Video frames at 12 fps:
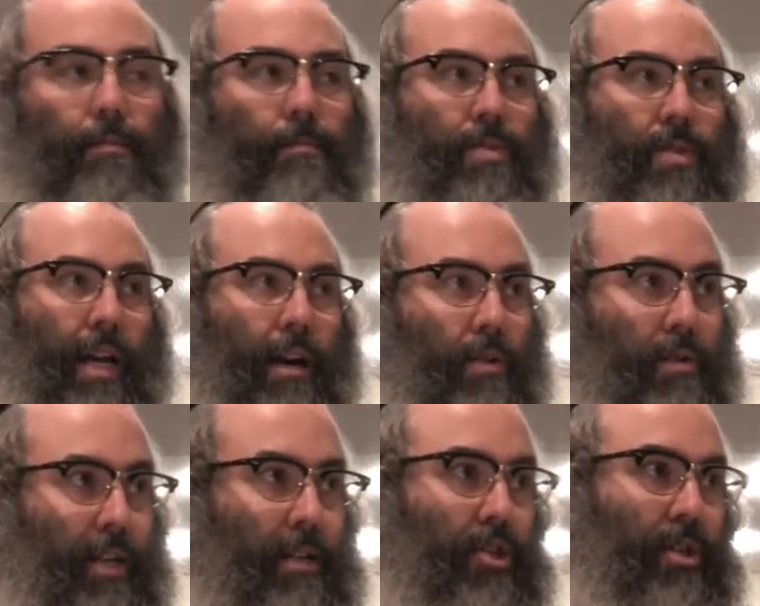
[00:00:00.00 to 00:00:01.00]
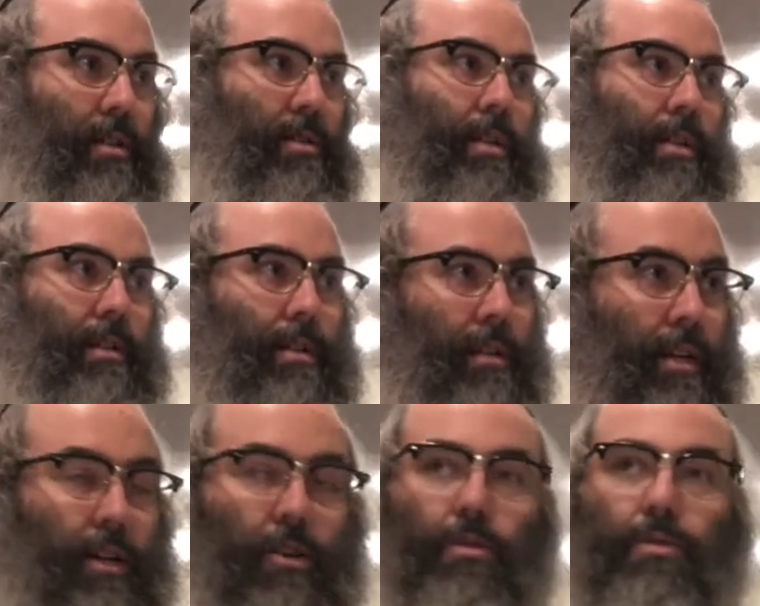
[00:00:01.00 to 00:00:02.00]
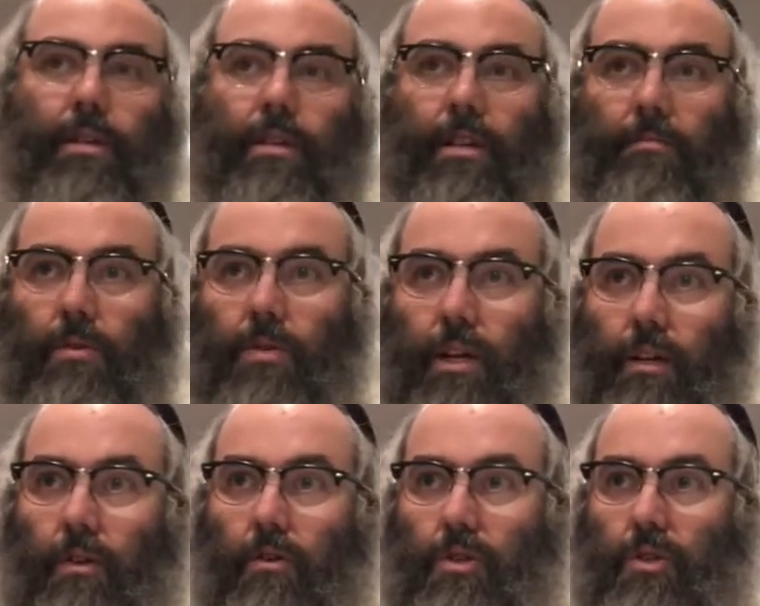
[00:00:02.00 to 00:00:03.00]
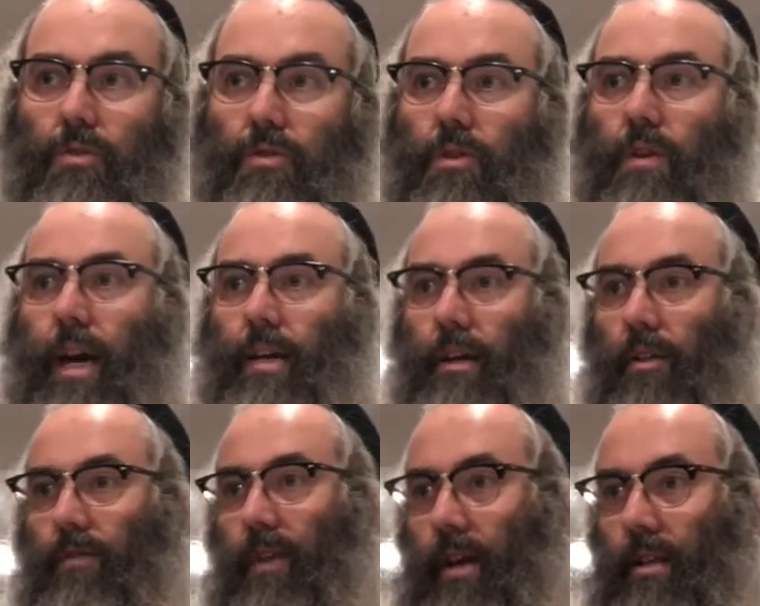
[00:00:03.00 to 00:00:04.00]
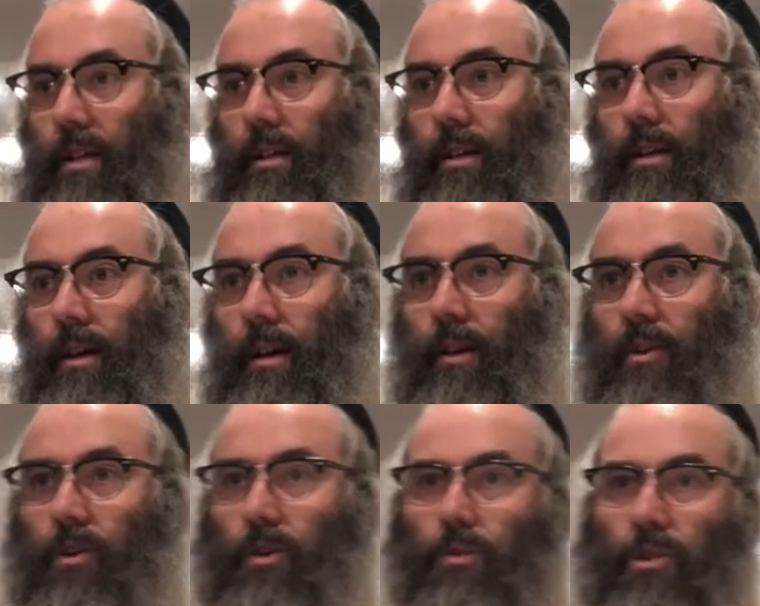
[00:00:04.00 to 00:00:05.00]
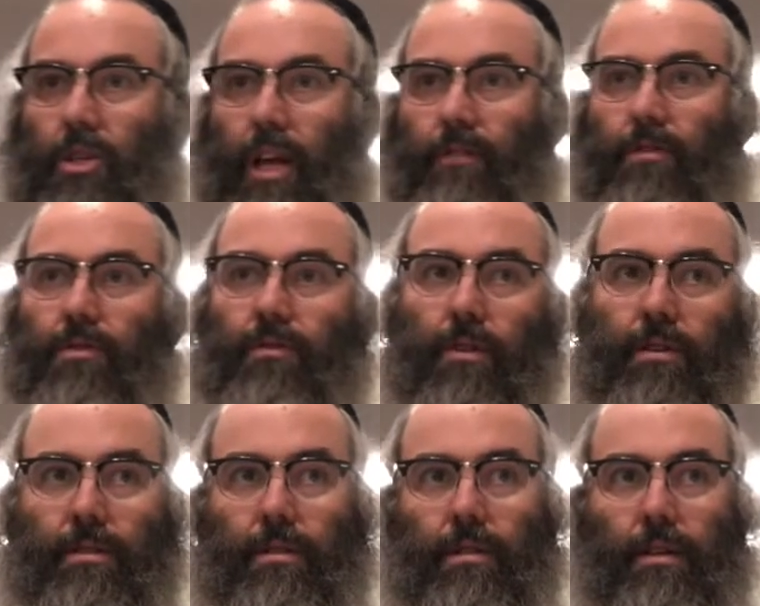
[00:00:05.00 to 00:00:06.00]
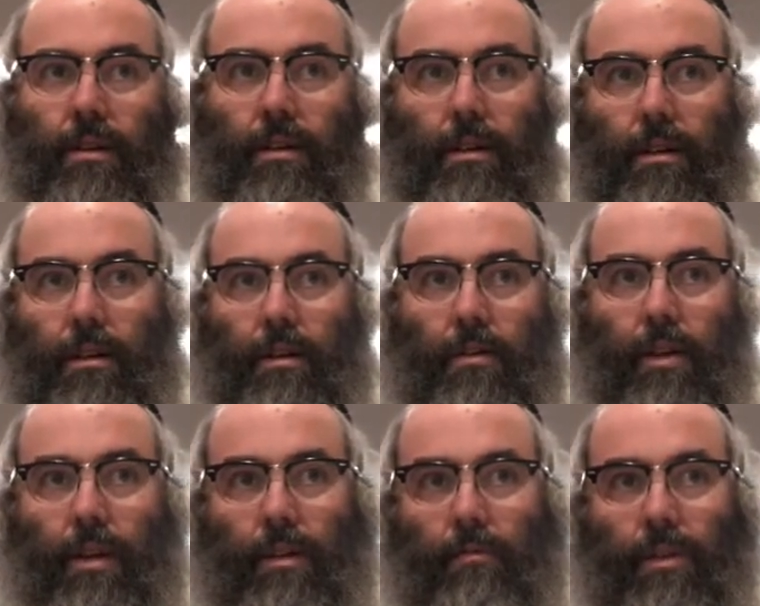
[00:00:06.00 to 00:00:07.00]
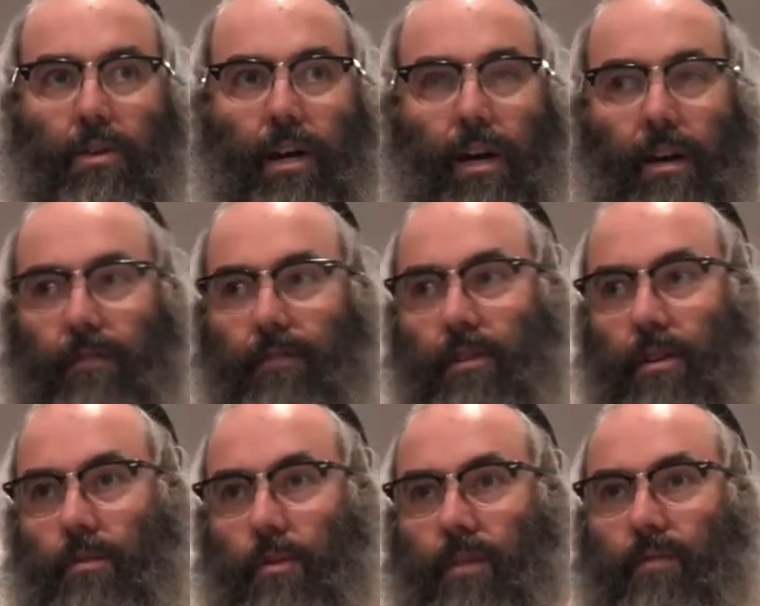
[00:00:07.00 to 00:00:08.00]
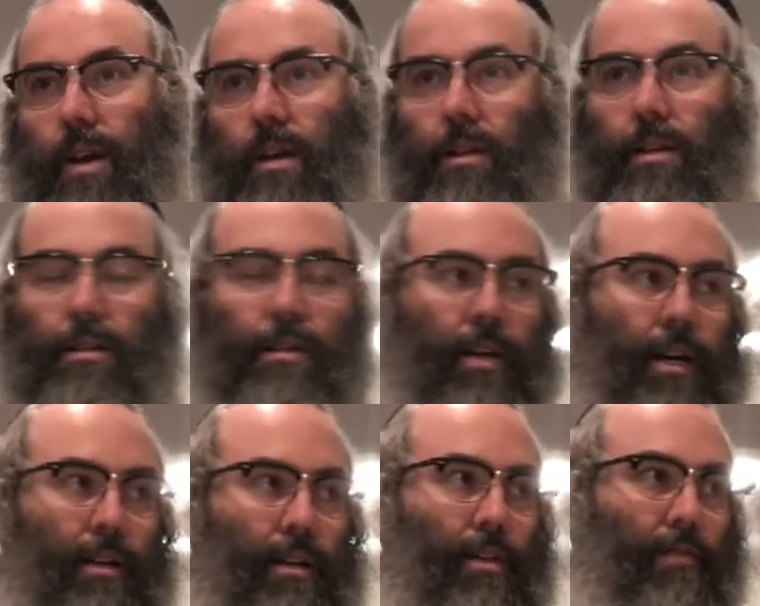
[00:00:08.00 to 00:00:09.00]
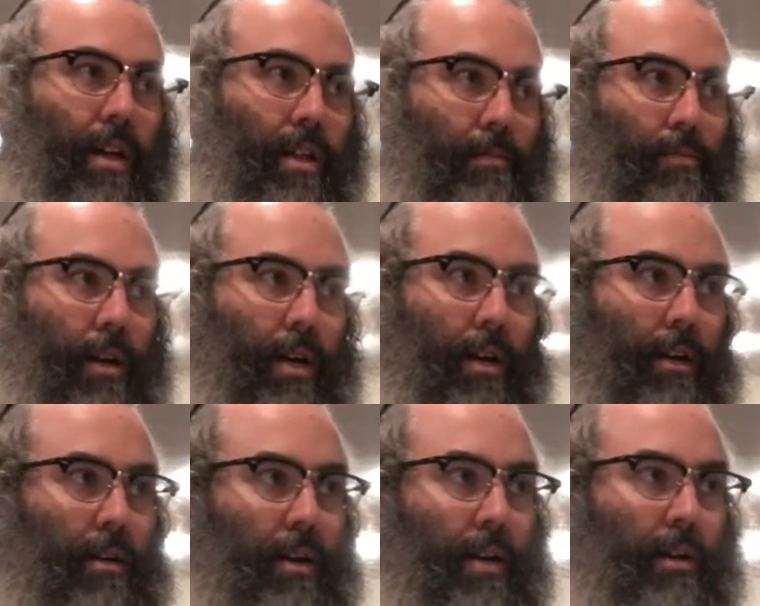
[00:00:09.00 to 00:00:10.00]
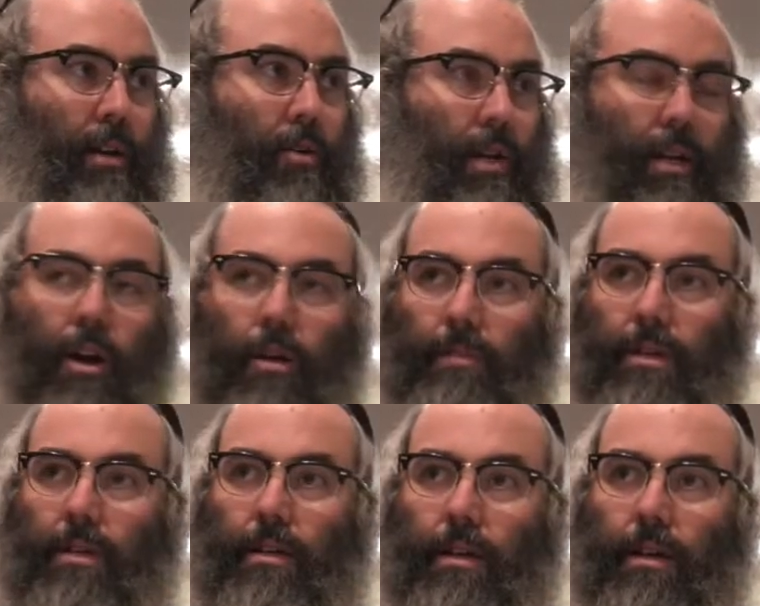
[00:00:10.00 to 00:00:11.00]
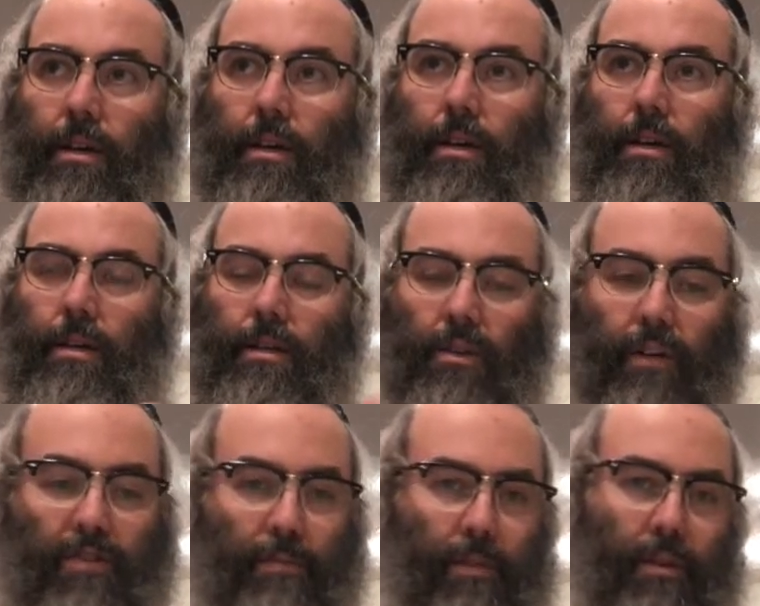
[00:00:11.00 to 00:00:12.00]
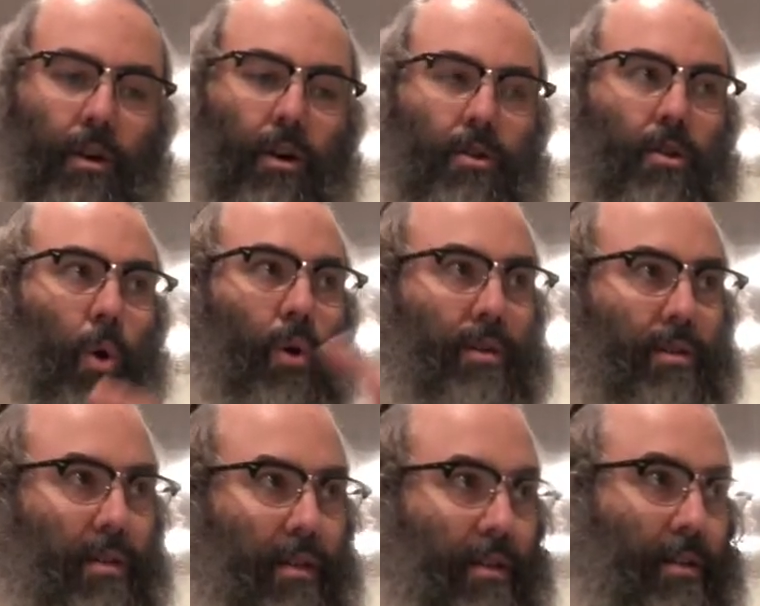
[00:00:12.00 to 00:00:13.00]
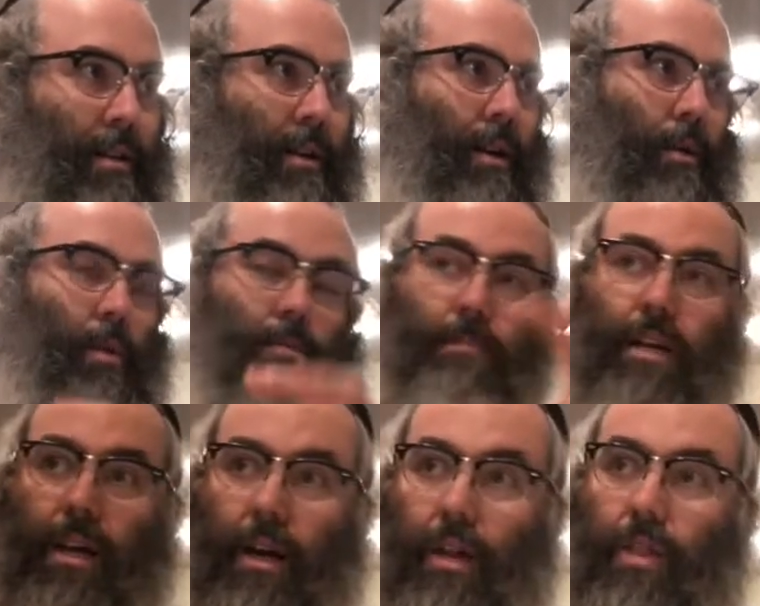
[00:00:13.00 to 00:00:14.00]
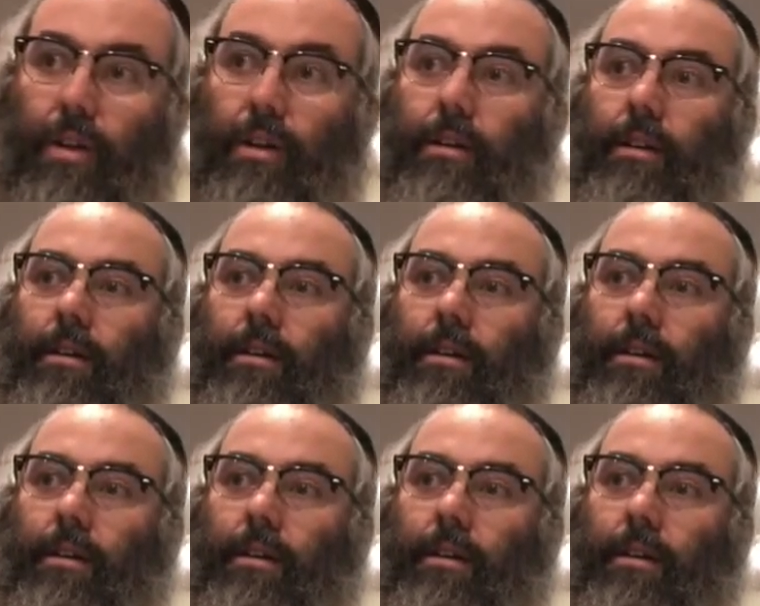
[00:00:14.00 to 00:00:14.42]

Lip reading: sound engineering and acoustics and music knows as soon as you add another violin, you don't just have two voices, right? When you have one violin and another violin playing a note in harmony, you have something called chorusing, where many other